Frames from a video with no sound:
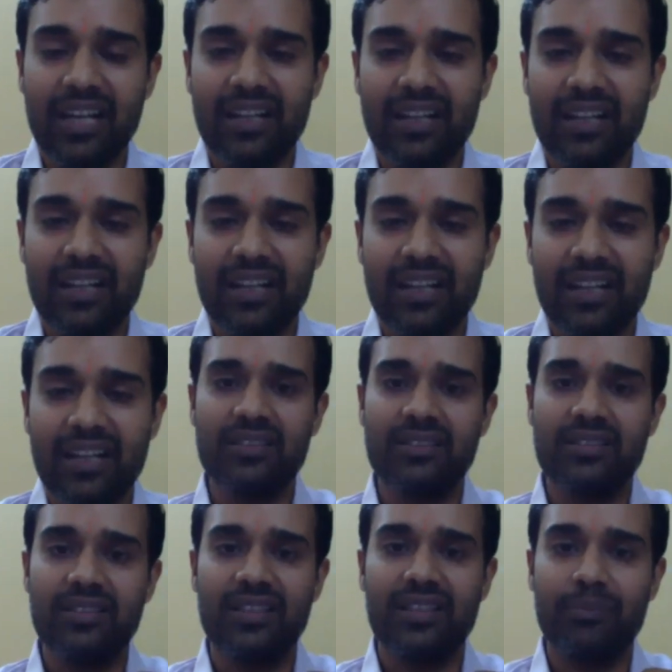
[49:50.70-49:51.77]
sir,
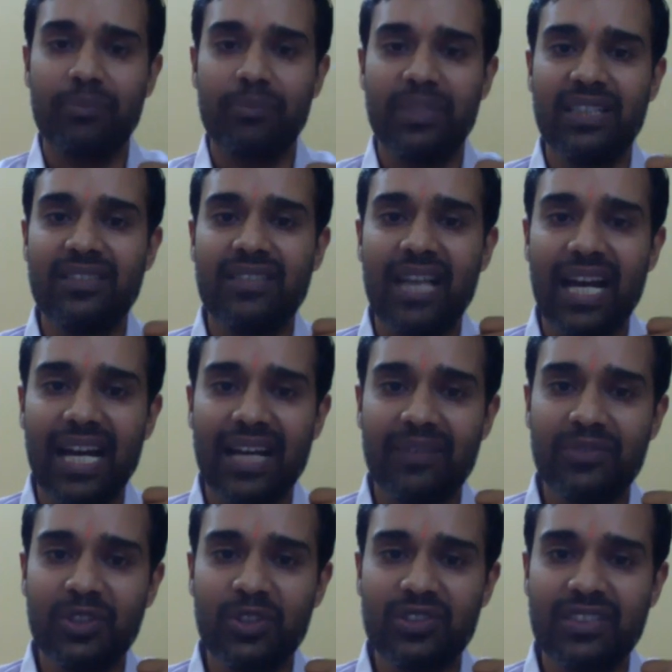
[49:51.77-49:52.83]
please have
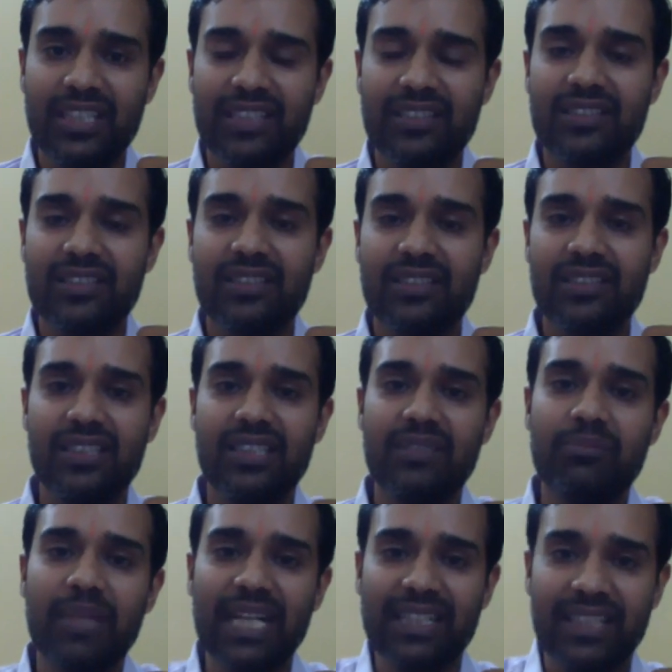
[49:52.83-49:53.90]
your center in
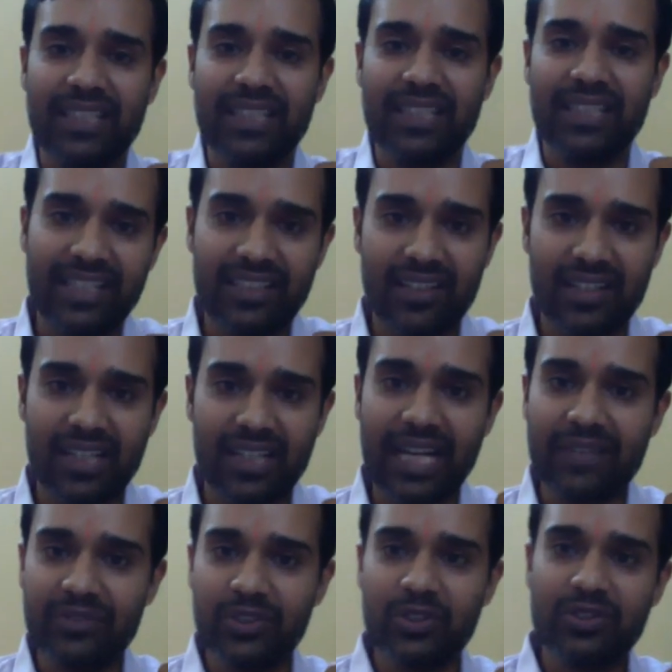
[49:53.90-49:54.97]
my area,
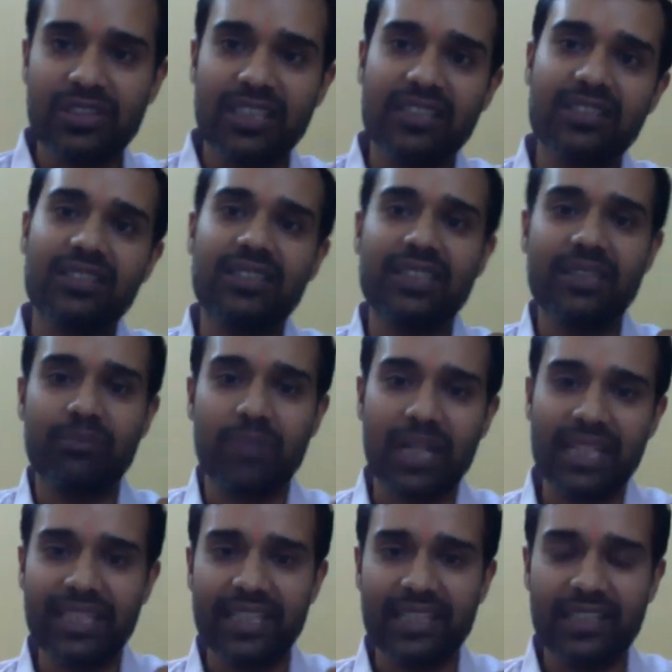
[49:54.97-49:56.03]
have your center in my
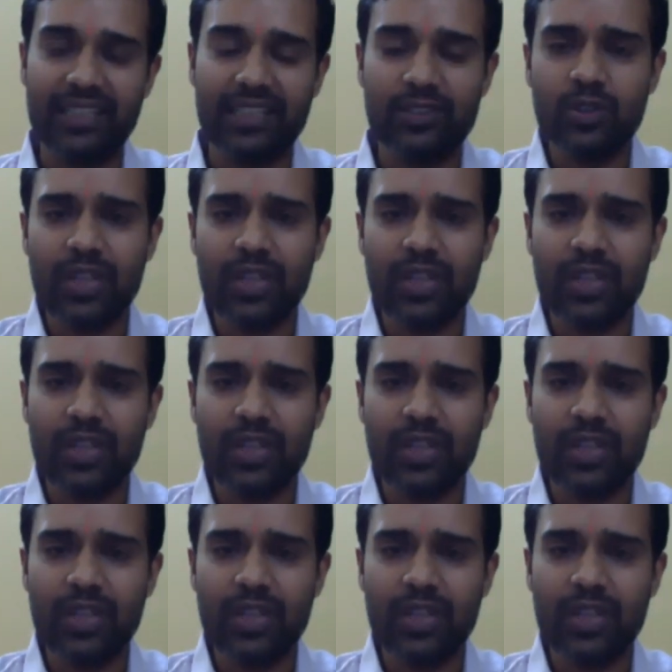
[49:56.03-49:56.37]
area.